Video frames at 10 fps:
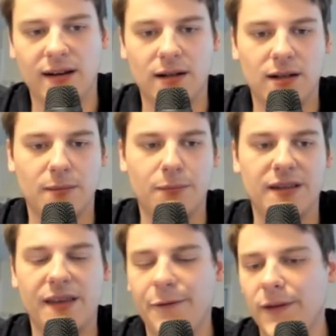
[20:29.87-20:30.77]
uh,
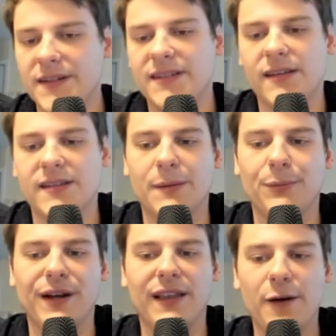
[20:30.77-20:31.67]
but definitely still some
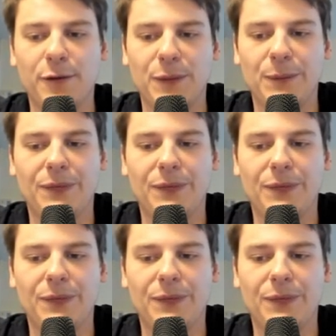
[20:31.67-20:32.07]
play left.